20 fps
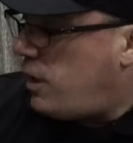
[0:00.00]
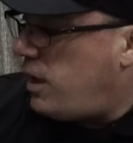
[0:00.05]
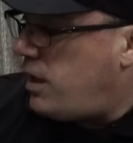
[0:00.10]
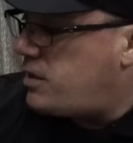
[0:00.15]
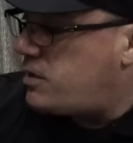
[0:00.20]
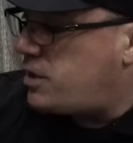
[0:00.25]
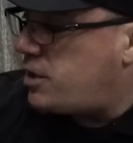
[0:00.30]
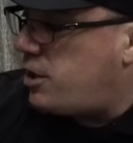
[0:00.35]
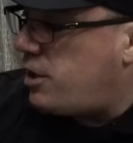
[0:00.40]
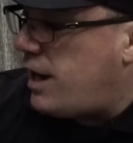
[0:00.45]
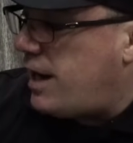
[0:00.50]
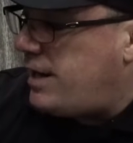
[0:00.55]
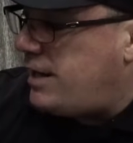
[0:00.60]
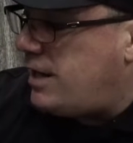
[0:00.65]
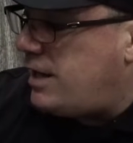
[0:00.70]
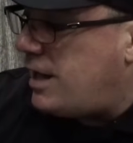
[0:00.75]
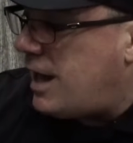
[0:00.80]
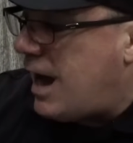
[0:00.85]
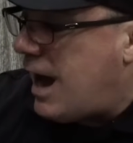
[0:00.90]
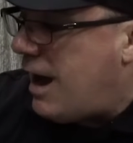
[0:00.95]
it is a good
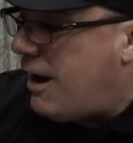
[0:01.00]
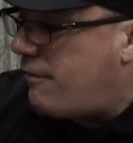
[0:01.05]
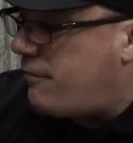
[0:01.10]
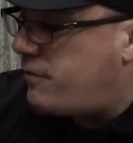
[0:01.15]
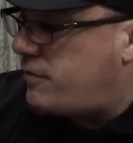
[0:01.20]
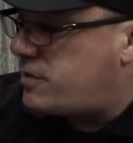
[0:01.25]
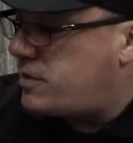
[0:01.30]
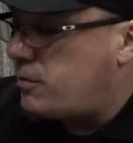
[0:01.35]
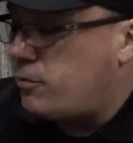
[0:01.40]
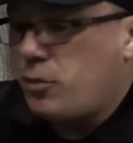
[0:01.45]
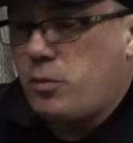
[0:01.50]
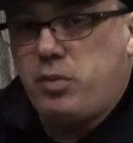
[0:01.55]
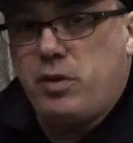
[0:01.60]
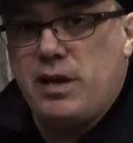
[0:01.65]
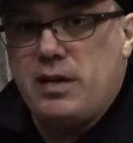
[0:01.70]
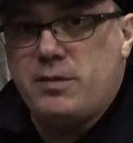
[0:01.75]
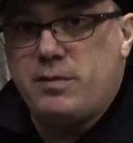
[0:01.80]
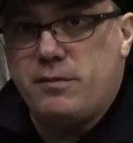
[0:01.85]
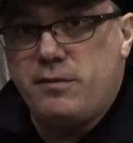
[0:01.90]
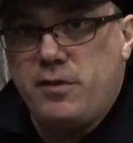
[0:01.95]
idea to have some
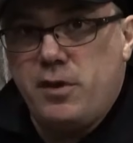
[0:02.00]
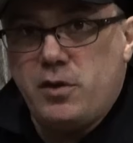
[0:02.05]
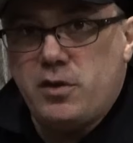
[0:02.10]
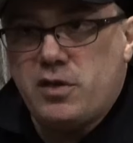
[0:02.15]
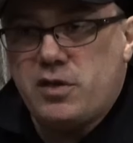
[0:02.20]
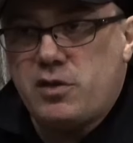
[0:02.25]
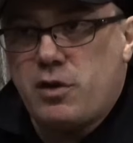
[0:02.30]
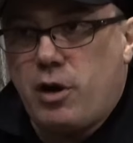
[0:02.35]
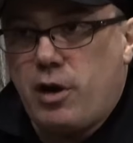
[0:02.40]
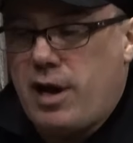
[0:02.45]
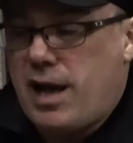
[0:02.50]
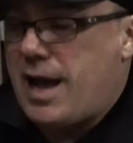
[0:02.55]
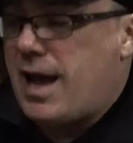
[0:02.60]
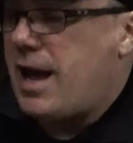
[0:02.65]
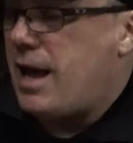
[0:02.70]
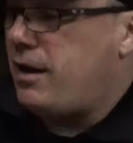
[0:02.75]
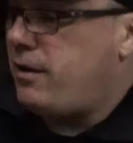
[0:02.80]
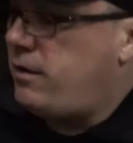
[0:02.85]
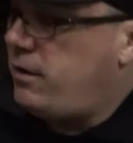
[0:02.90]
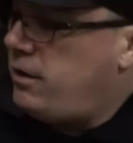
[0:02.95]
replacement fuses on
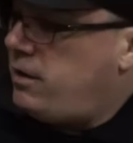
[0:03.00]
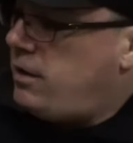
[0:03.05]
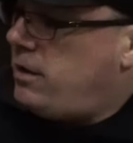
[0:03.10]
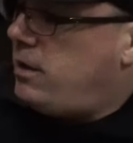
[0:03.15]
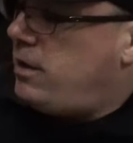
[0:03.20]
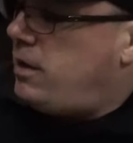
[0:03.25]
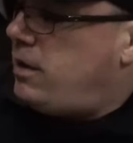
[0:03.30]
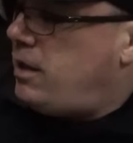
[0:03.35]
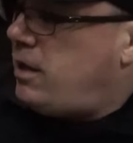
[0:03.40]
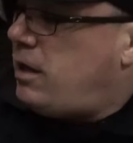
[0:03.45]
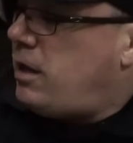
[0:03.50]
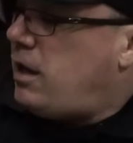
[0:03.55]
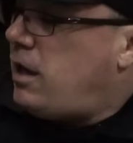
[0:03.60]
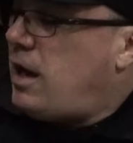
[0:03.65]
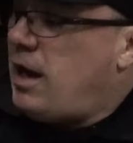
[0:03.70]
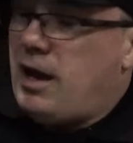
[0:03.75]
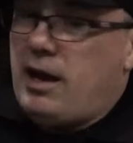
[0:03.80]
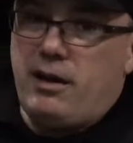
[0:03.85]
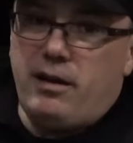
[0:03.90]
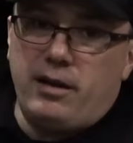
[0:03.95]
hand,
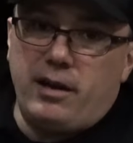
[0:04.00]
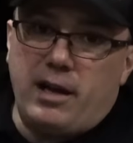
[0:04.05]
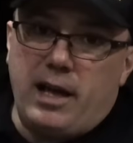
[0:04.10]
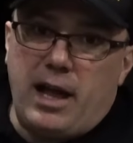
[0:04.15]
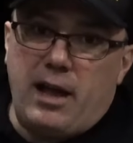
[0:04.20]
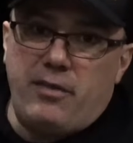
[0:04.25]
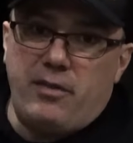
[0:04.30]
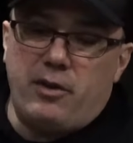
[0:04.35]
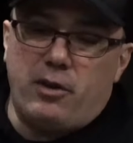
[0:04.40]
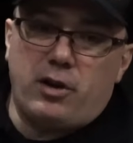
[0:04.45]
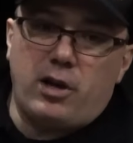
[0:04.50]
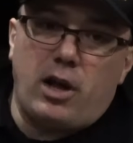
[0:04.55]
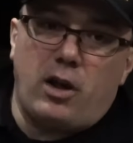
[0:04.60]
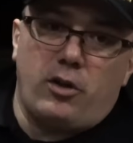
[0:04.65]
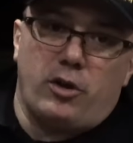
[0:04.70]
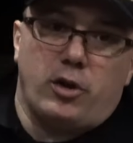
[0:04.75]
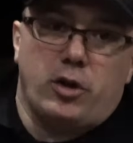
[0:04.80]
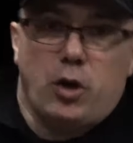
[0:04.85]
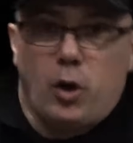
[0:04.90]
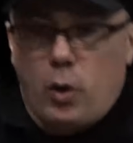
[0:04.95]
and again, they're
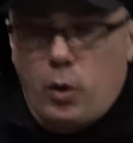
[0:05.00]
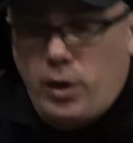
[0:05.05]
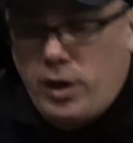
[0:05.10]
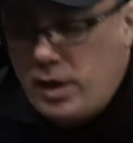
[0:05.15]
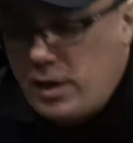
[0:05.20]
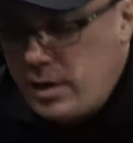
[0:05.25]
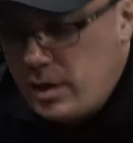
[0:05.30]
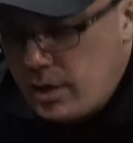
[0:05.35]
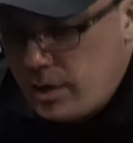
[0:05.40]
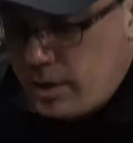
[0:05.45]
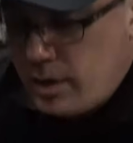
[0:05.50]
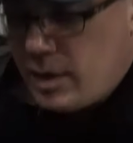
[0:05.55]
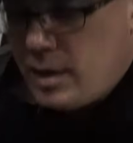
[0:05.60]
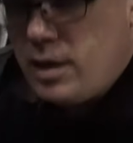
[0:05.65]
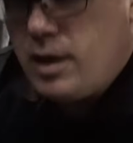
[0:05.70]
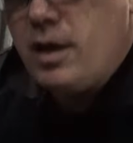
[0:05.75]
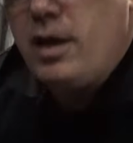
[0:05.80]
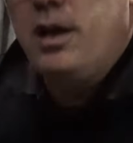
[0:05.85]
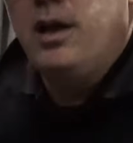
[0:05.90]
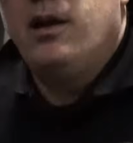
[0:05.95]
color coded
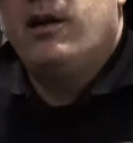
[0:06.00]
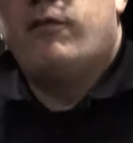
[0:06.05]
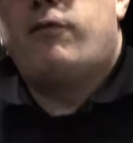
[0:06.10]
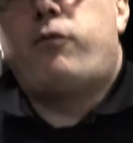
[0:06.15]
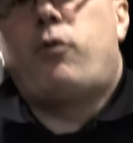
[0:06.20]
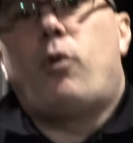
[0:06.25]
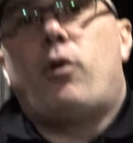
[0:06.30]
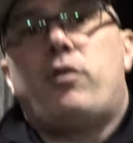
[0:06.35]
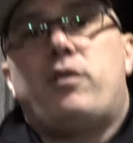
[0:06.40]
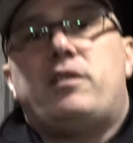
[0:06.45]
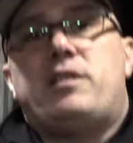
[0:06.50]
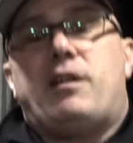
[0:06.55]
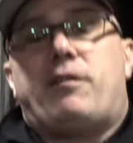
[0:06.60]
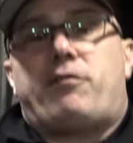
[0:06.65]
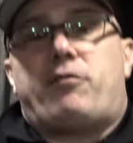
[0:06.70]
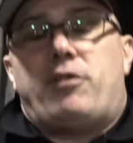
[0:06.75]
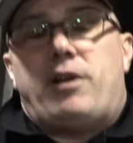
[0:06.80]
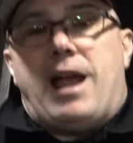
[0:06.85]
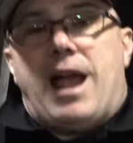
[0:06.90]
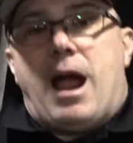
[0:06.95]
for the
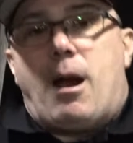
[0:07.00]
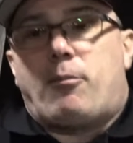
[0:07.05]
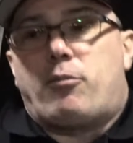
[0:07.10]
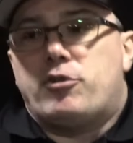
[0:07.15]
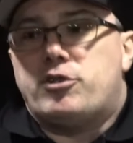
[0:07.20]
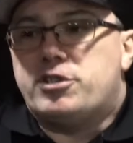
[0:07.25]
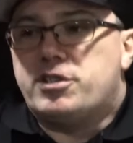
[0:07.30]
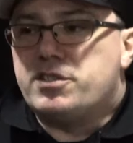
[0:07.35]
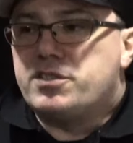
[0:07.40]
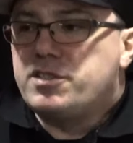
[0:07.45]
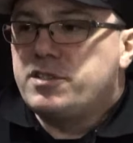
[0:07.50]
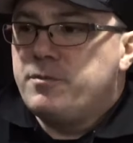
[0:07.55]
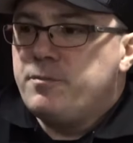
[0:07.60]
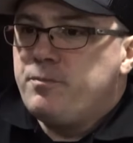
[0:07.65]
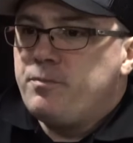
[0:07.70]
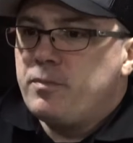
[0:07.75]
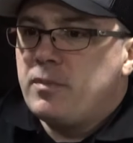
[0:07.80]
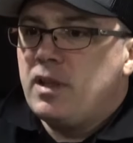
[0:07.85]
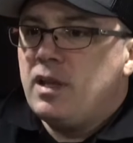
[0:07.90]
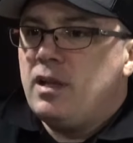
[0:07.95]
different amperages.
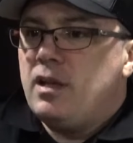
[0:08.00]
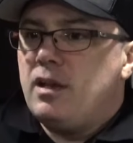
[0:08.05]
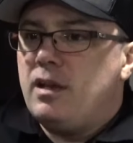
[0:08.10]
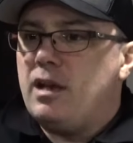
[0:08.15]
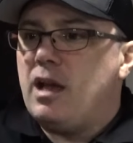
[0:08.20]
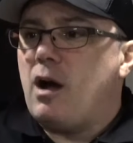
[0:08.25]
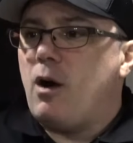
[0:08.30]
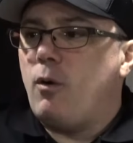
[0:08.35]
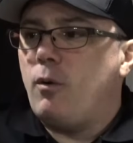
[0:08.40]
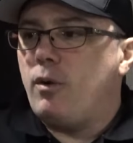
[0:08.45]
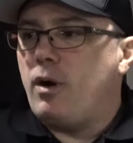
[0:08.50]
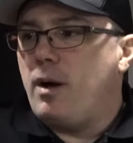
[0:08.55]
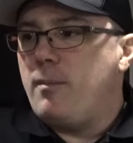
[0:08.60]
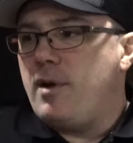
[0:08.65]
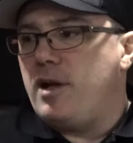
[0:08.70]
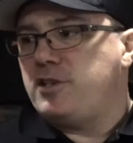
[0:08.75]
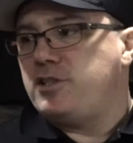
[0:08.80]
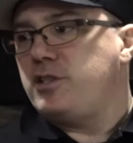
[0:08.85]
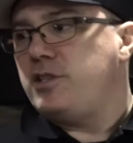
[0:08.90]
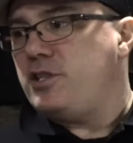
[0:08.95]
Now, I
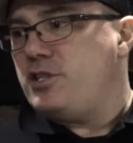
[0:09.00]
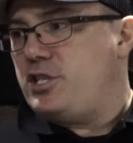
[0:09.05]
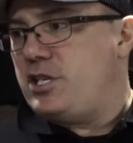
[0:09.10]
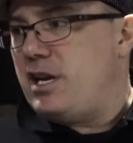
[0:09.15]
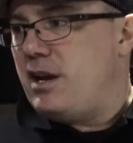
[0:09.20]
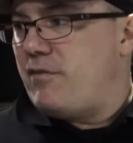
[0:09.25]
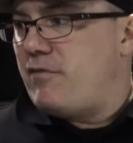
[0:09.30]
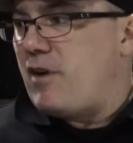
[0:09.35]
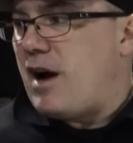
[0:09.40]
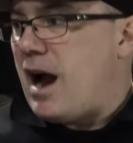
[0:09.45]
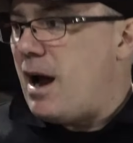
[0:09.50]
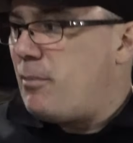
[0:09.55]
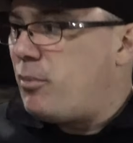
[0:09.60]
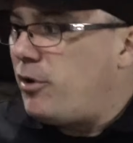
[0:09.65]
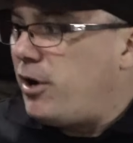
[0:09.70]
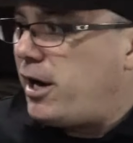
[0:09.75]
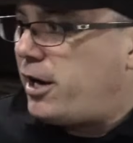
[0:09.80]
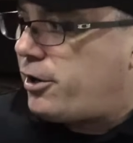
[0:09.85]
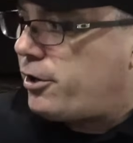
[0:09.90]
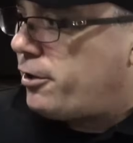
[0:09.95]
mentioned the GFCI
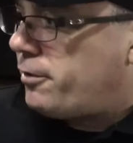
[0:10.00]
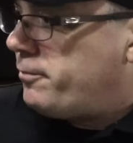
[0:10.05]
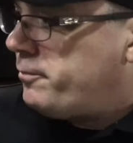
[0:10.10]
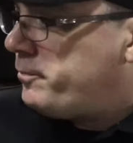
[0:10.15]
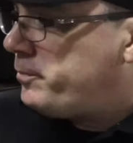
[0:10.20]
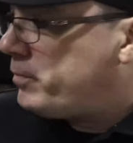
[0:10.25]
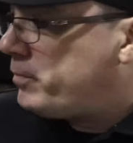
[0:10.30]
breaker.